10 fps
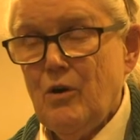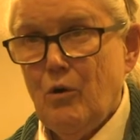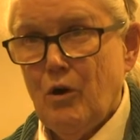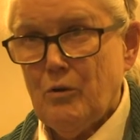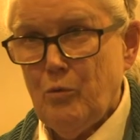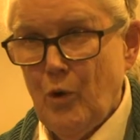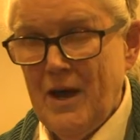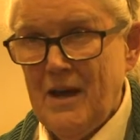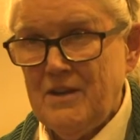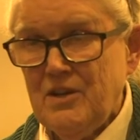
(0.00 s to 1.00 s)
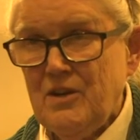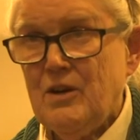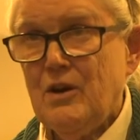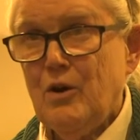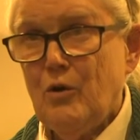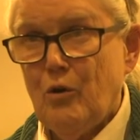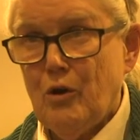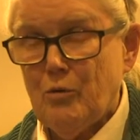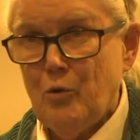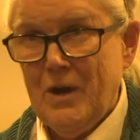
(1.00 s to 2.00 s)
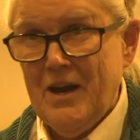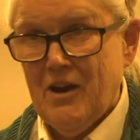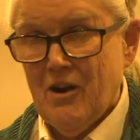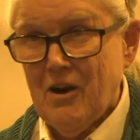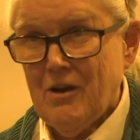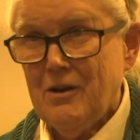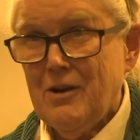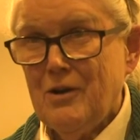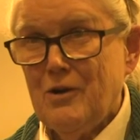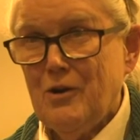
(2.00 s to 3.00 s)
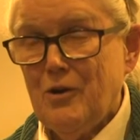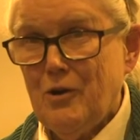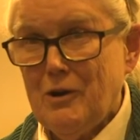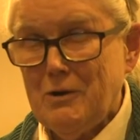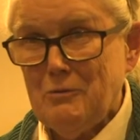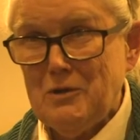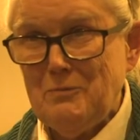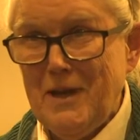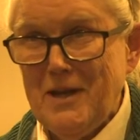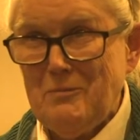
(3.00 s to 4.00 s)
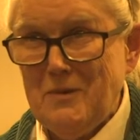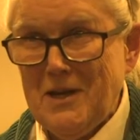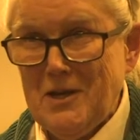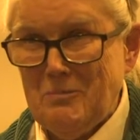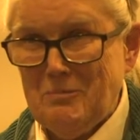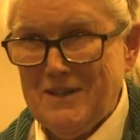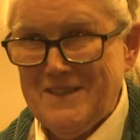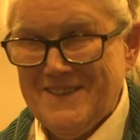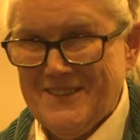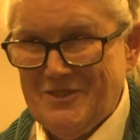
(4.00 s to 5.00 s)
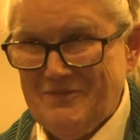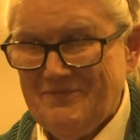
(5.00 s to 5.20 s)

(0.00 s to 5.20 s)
or when, or where, or it would make me complicit."